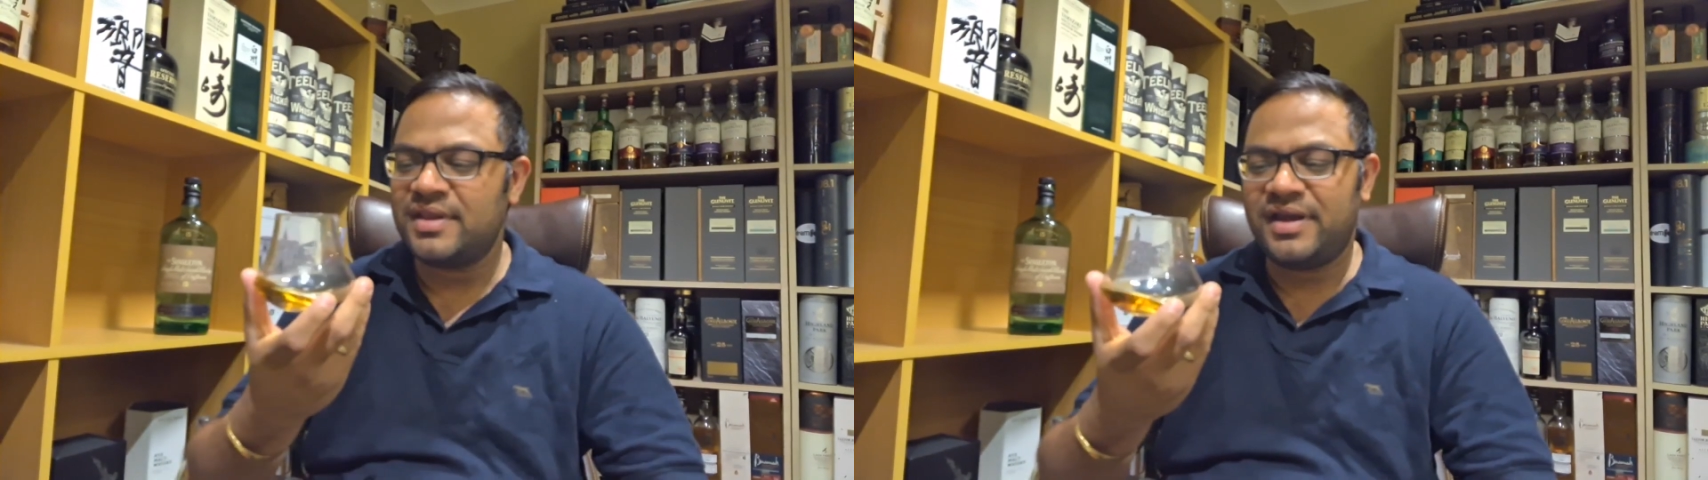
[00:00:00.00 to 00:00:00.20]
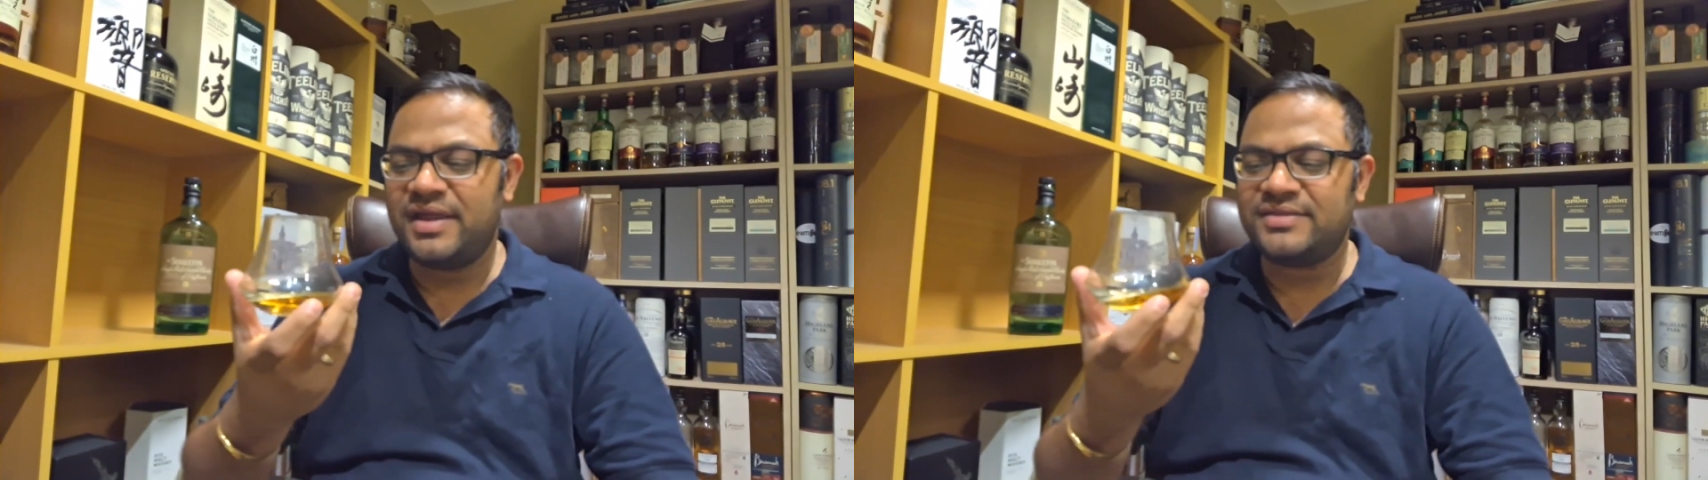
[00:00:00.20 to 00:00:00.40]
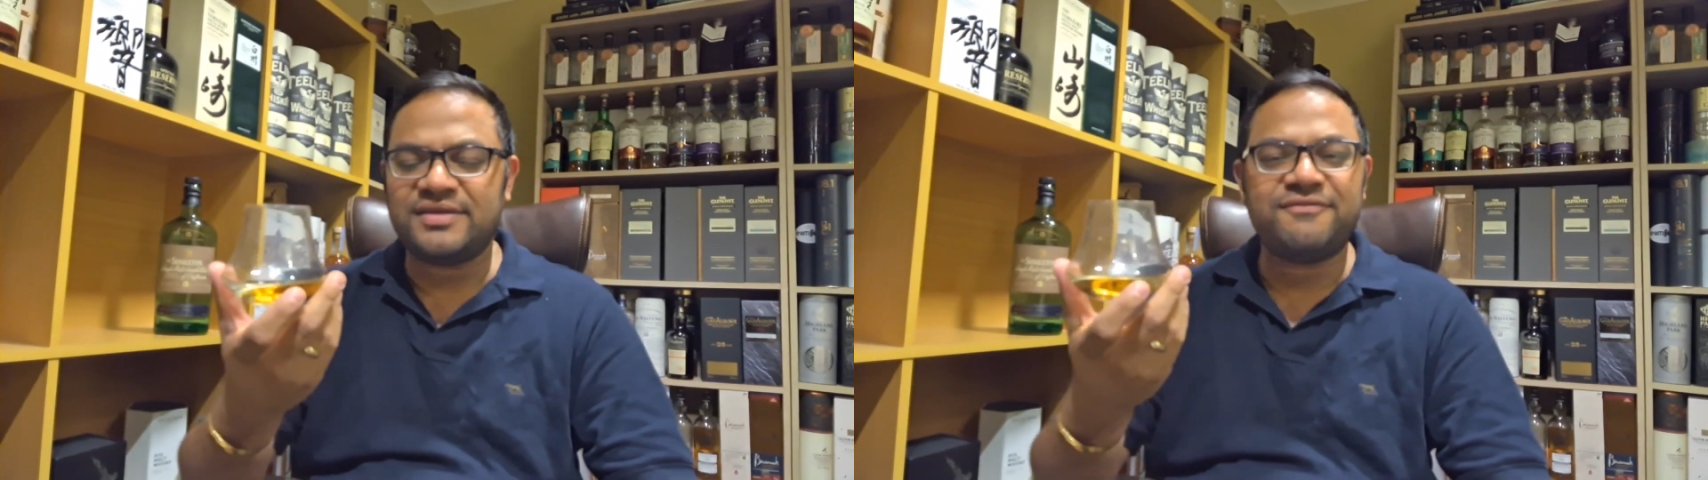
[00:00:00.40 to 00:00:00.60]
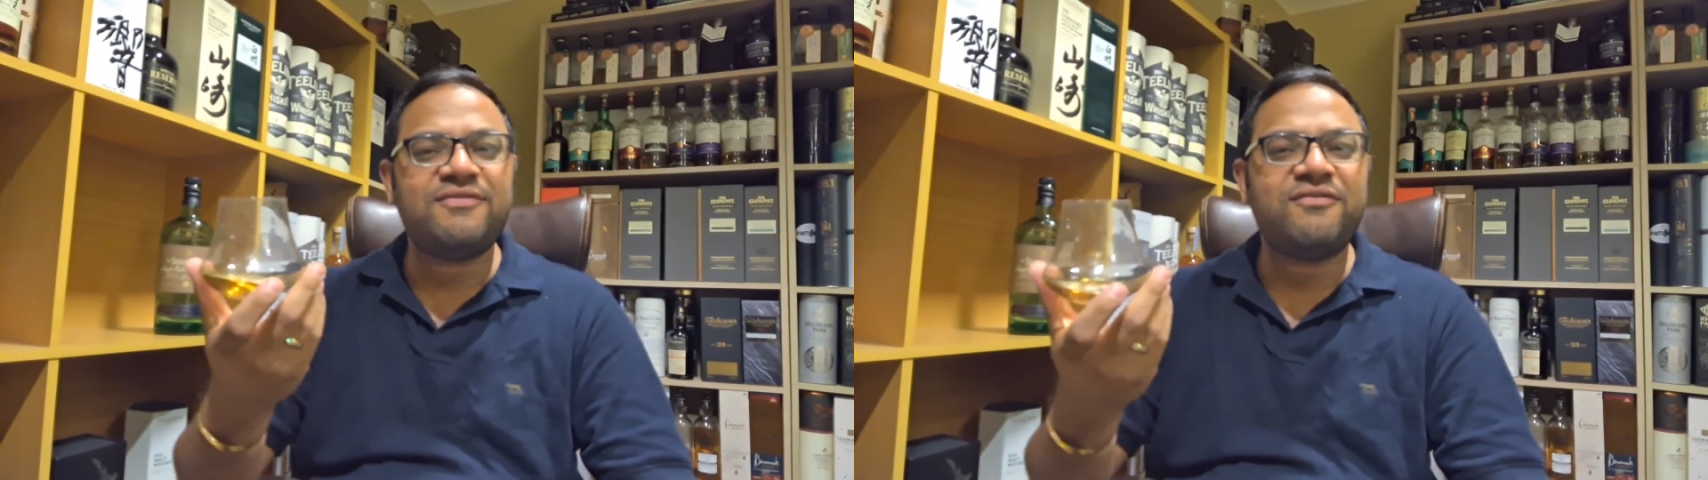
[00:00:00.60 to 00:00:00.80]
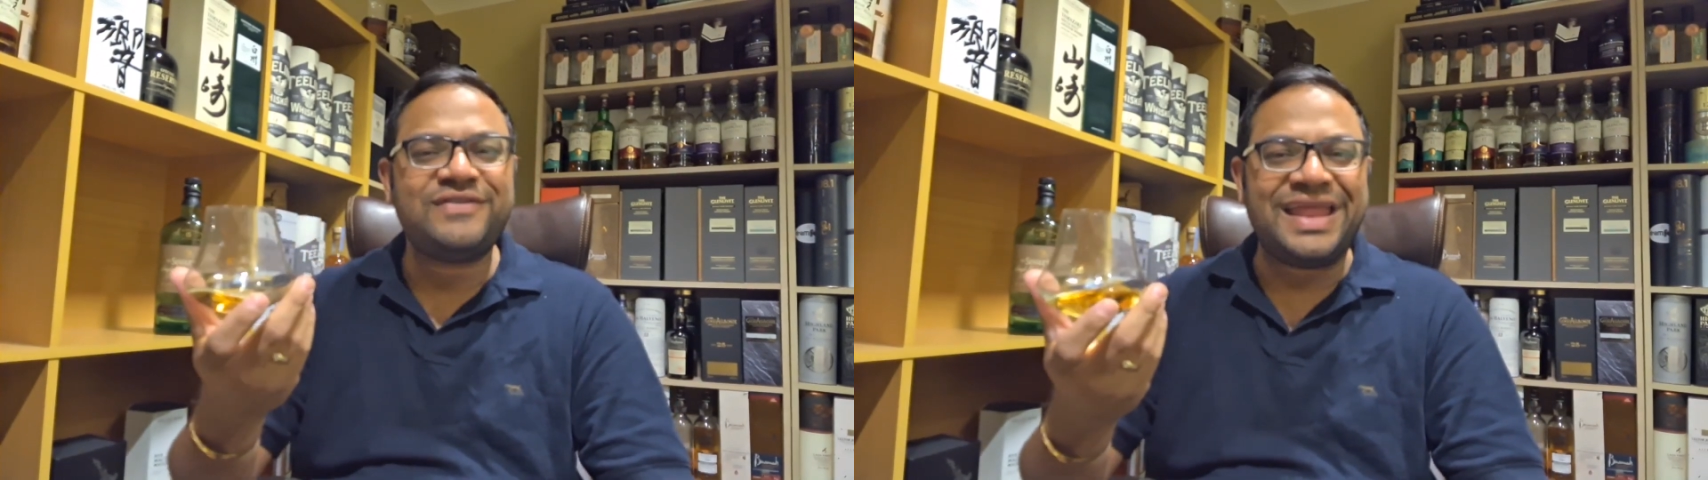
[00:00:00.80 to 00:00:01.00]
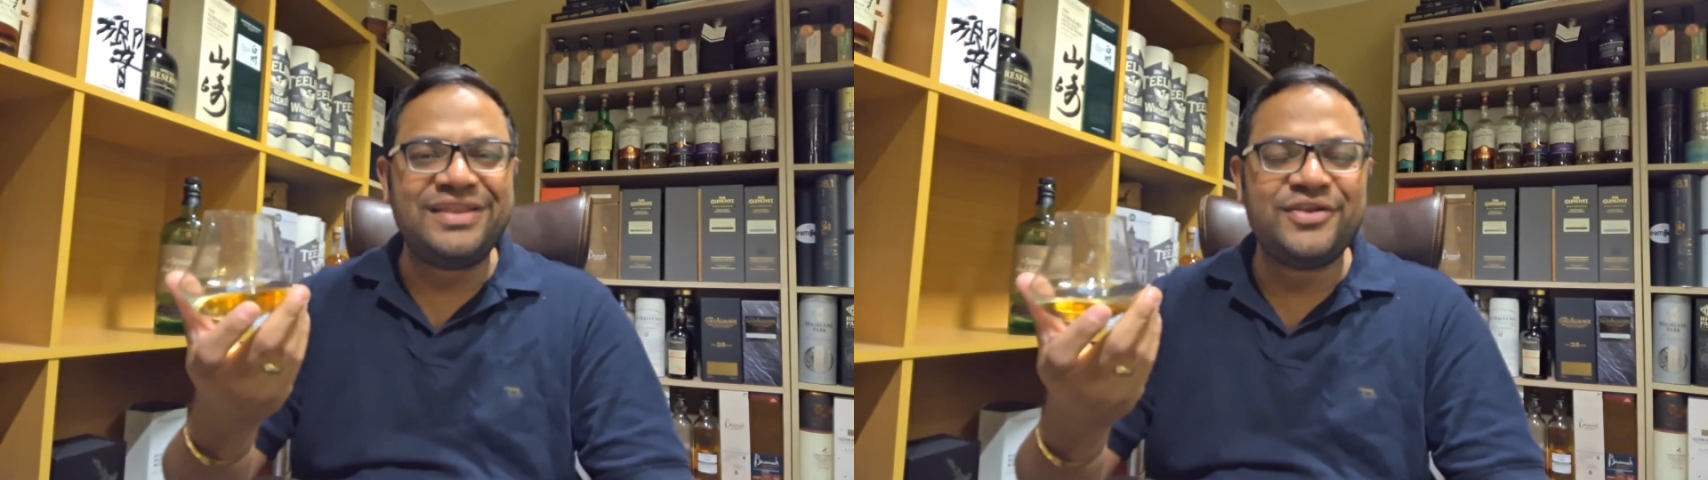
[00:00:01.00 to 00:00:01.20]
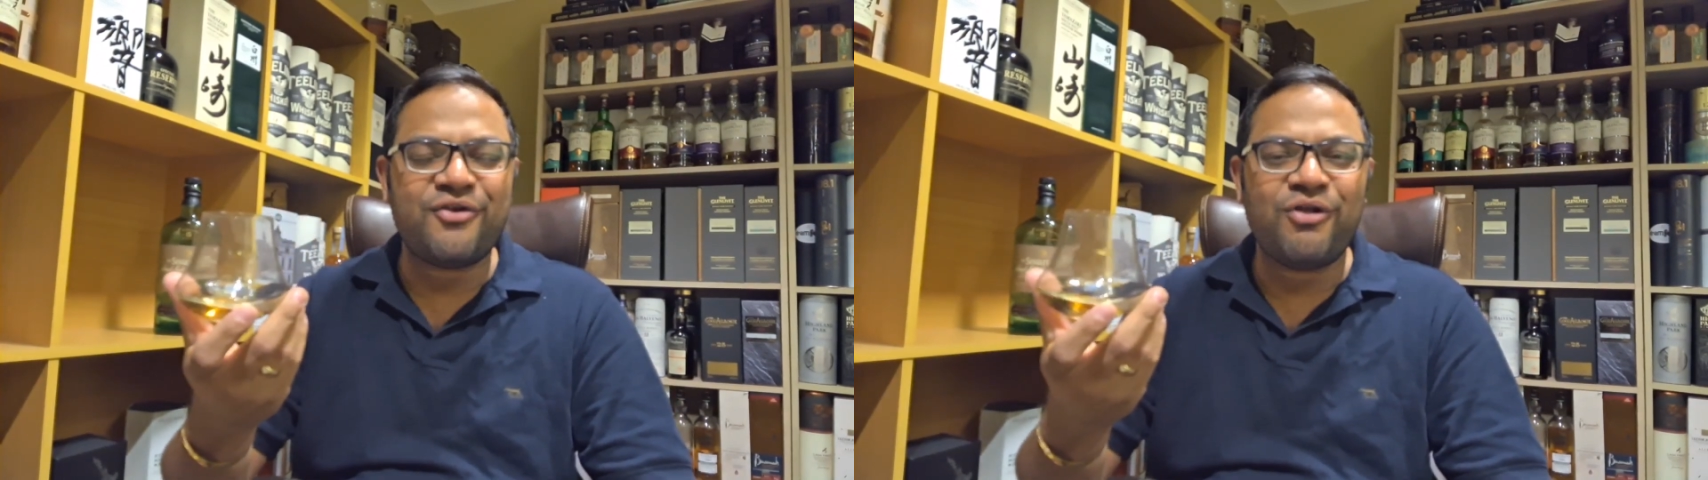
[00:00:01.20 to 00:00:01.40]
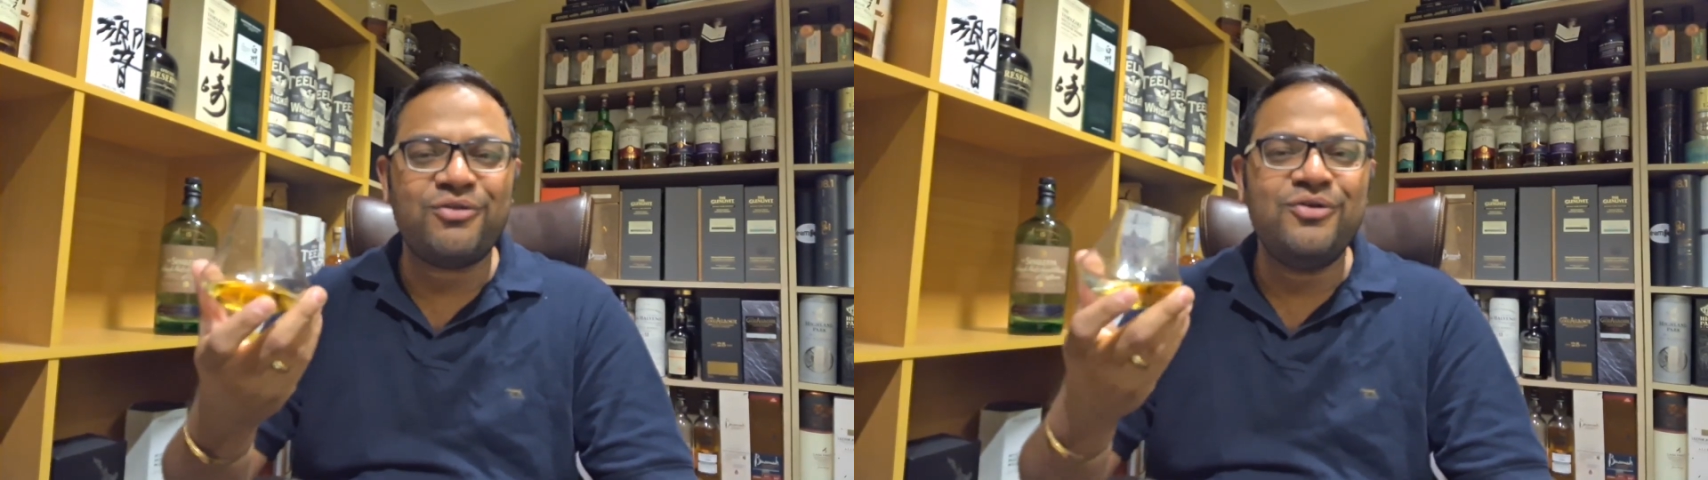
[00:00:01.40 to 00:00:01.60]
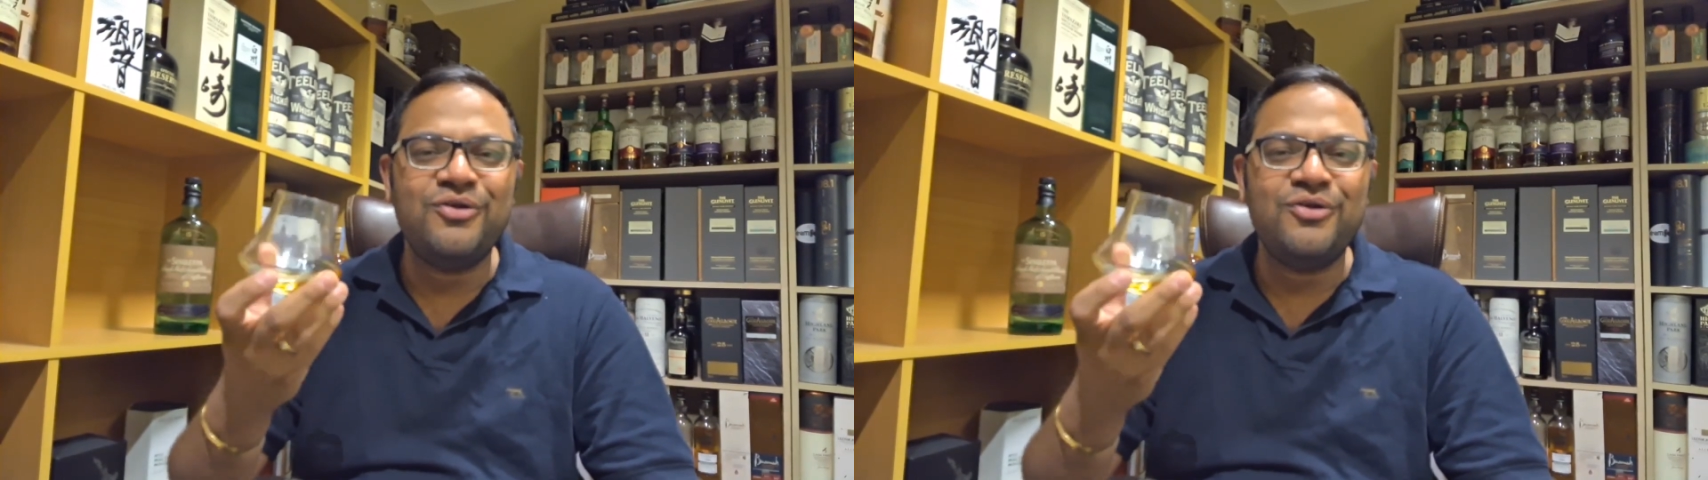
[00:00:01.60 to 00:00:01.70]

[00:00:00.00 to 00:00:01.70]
It's a 15-year-old